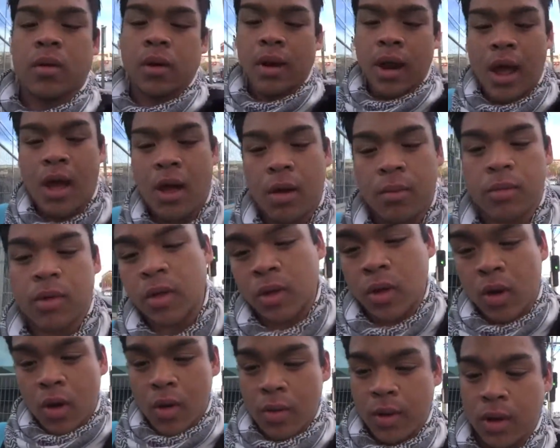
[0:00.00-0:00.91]
now I'm
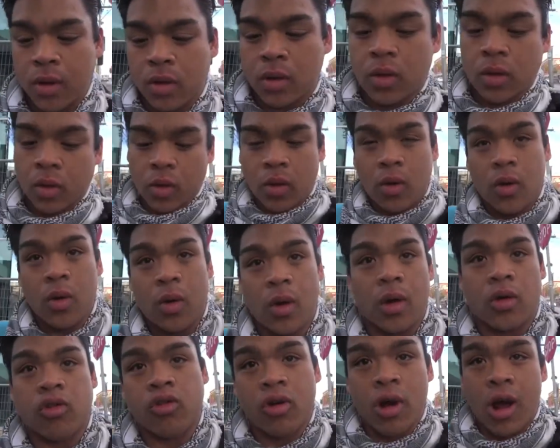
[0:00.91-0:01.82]
just going
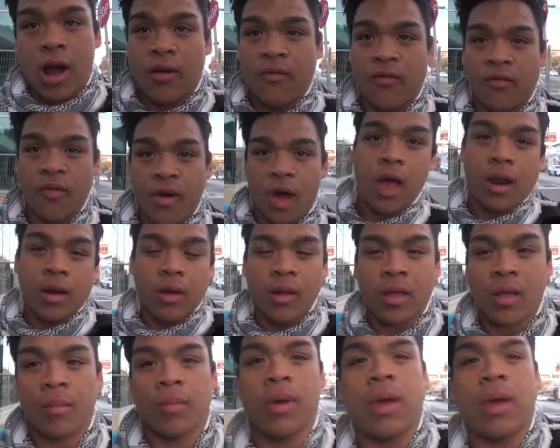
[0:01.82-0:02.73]
to try and find some